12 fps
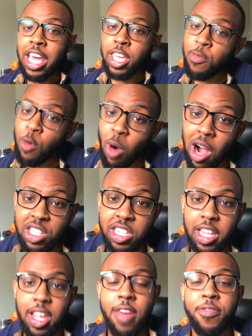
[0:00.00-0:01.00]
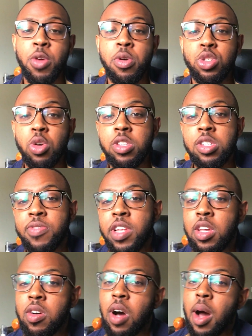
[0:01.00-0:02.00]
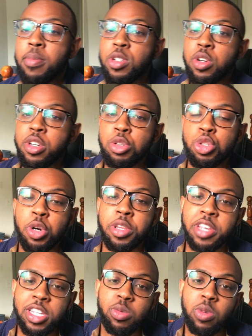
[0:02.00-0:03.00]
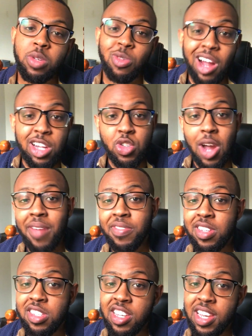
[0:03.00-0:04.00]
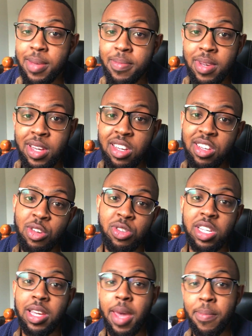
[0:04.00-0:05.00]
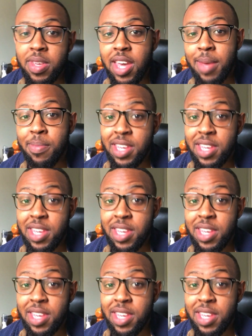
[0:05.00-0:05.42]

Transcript: Thank you for watching. If you enjoyed this video, I'm sure you'll enjoy this one where I drafted a team using NBA